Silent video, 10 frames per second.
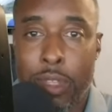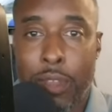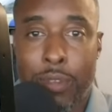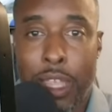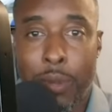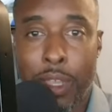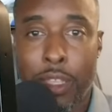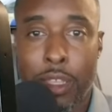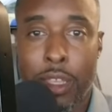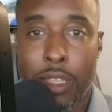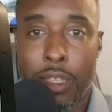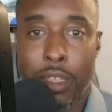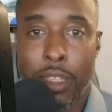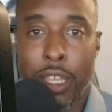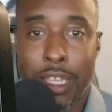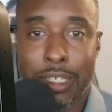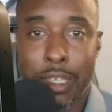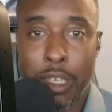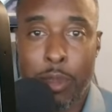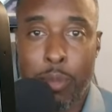Tyree in the dust.
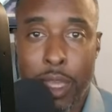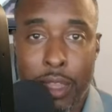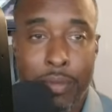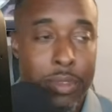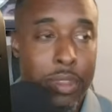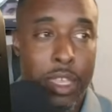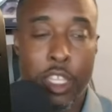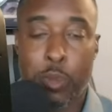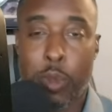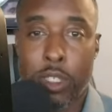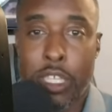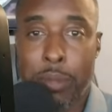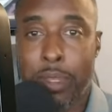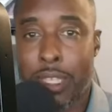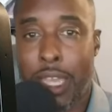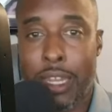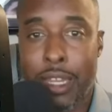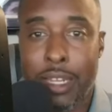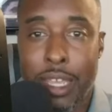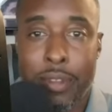He bit, and he's supposed to keep contained, and he
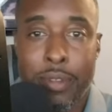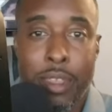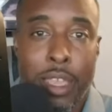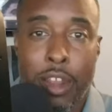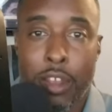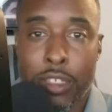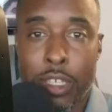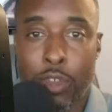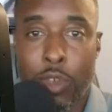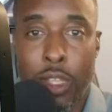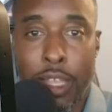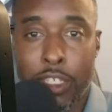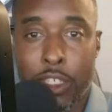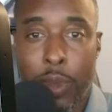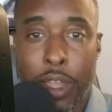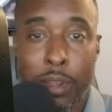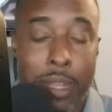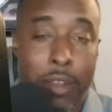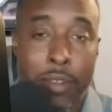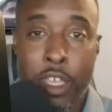didn't. And all of a sudden, Trey Lance is around him.
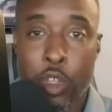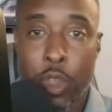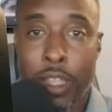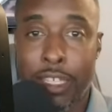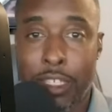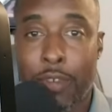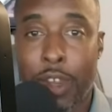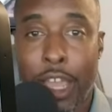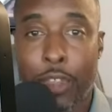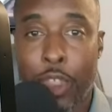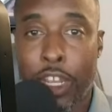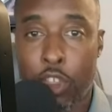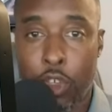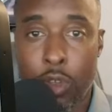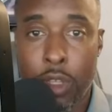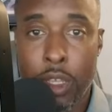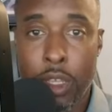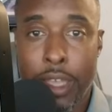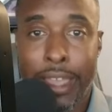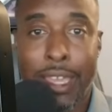Now, Trey Lance is a very athletic dude.
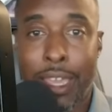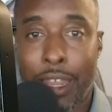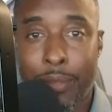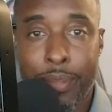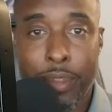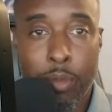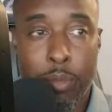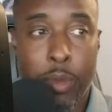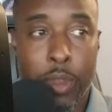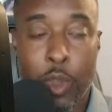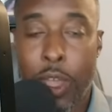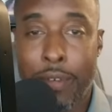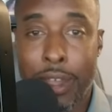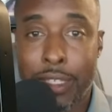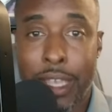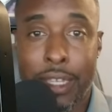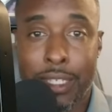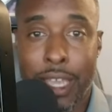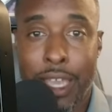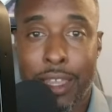I get it. But when you have outside
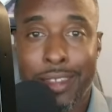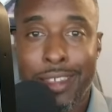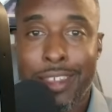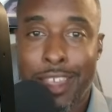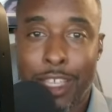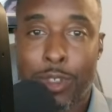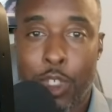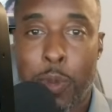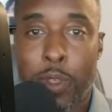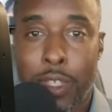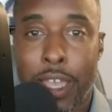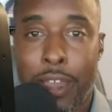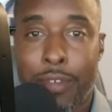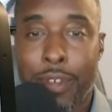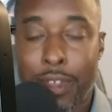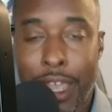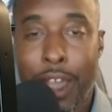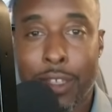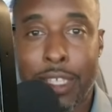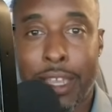contained, guess what you're supposed to have?
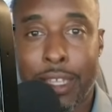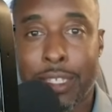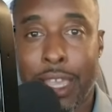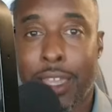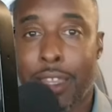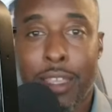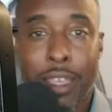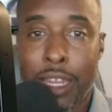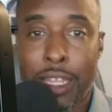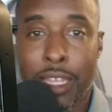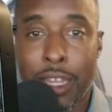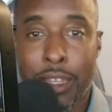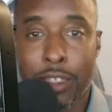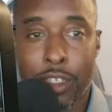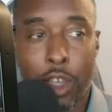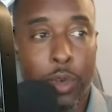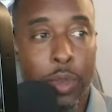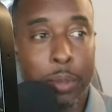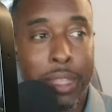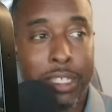Outside contained. And he didn't. So,
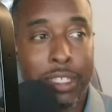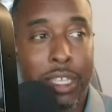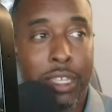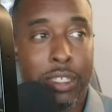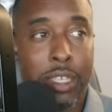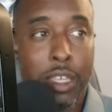I mean, that's things